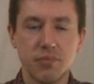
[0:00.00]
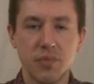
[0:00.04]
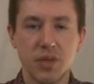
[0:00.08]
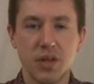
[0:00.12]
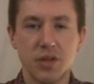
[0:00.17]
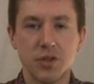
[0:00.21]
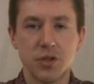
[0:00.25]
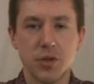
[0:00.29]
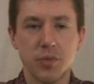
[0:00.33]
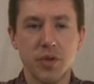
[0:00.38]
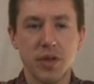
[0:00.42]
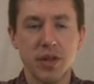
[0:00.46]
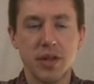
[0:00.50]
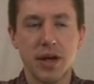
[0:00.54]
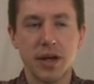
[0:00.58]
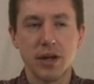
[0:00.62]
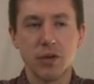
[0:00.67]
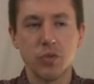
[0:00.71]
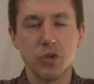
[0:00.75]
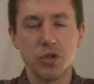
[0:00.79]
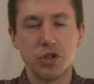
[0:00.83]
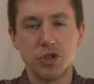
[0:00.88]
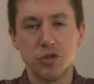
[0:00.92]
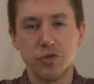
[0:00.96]
Something
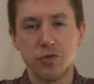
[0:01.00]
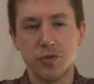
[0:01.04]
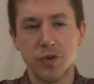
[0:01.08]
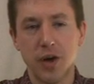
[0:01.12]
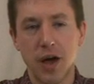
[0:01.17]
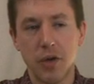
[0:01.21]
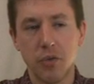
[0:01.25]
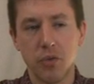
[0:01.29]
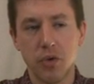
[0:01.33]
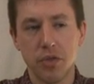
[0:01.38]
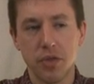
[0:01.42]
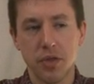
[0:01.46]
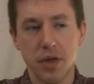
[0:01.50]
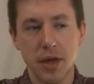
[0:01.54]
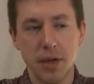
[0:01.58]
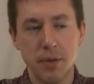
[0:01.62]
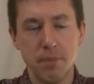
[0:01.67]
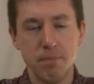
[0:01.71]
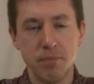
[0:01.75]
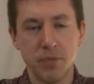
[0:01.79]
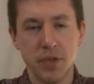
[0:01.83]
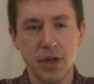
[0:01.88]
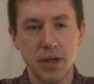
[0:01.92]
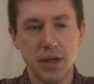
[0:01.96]
like what you'd find with a
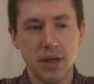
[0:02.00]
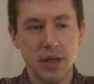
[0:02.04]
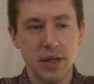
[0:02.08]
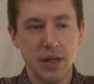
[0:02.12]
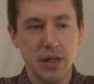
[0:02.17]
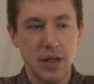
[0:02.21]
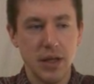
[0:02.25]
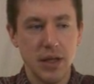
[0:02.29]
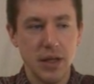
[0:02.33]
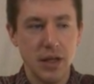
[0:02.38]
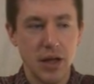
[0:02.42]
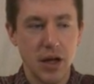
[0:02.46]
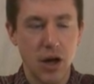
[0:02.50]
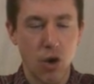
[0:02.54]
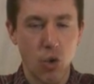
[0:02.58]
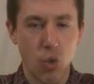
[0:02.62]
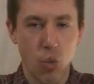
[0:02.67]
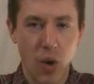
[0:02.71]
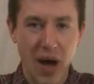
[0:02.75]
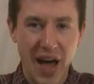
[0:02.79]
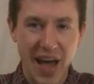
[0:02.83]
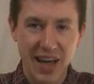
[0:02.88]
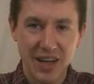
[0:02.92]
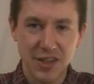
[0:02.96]

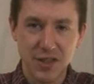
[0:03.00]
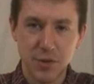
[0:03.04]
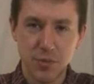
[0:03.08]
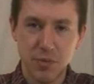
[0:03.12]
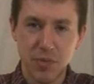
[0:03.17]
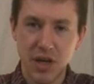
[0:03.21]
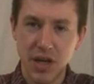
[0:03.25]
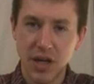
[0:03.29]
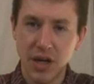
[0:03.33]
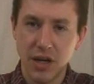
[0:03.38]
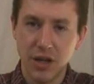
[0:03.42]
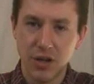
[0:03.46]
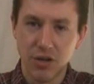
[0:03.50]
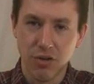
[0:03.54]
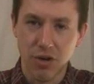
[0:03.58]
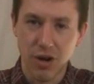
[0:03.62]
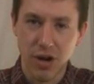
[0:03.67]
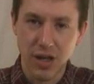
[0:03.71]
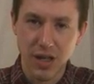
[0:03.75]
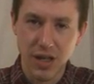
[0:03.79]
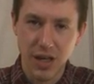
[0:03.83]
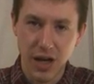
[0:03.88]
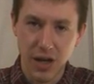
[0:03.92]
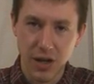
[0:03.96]
wax bean or
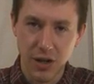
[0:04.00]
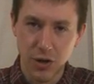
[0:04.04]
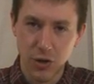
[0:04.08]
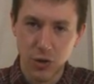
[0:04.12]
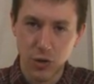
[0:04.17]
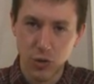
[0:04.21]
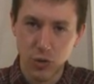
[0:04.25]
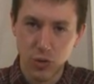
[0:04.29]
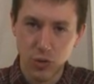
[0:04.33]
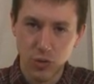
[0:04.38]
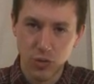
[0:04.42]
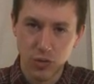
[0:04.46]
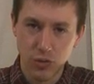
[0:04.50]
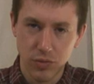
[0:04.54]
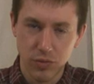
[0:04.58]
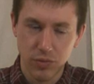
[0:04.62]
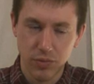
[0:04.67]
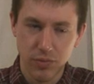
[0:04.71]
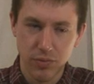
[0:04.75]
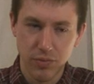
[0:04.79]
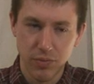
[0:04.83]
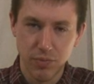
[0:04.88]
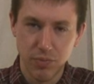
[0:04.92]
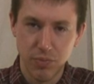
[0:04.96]
a yellow
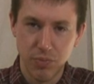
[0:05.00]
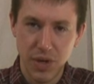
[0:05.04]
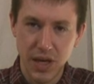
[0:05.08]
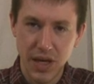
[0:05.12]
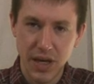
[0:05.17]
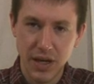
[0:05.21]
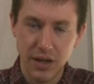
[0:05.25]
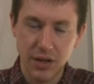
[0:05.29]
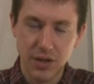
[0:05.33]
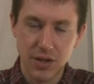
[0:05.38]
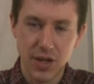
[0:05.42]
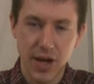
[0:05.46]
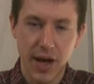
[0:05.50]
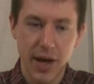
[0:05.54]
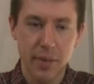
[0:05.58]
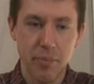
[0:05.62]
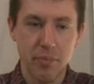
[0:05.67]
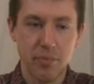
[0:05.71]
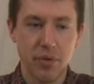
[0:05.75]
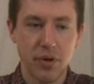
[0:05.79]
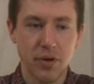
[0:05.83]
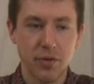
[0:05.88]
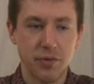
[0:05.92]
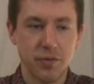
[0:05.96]
bean
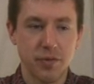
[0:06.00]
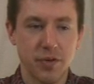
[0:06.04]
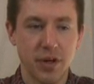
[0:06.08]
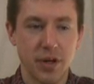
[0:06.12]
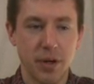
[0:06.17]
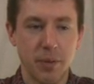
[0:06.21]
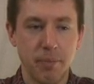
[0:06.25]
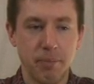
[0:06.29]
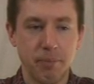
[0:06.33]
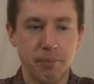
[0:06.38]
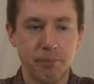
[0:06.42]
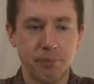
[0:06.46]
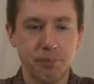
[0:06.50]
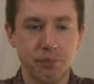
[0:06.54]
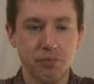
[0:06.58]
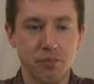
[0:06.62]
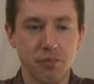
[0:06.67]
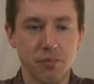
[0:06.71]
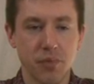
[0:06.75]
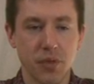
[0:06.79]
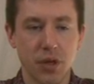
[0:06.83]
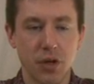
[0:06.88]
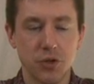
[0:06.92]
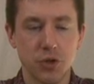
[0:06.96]
type of
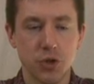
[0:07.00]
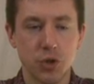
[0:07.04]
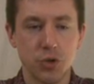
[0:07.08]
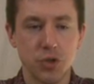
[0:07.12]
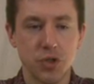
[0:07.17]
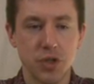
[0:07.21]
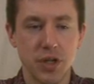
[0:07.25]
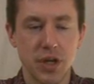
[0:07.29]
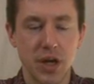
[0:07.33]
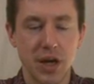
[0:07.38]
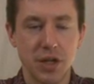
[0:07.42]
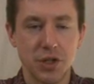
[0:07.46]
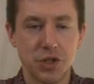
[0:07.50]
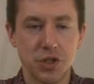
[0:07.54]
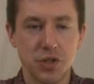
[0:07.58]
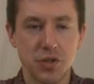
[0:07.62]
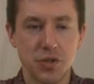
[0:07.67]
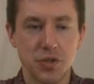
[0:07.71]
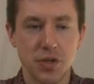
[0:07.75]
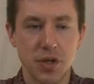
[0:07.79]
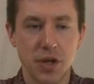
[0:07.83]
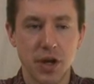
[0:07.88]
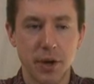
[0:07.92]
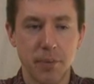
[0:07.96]

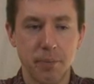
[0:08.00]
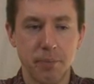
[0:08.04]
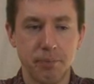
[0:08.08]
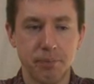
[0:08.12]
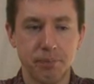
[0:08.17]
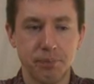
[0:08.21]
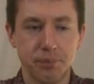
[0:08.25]
associations there.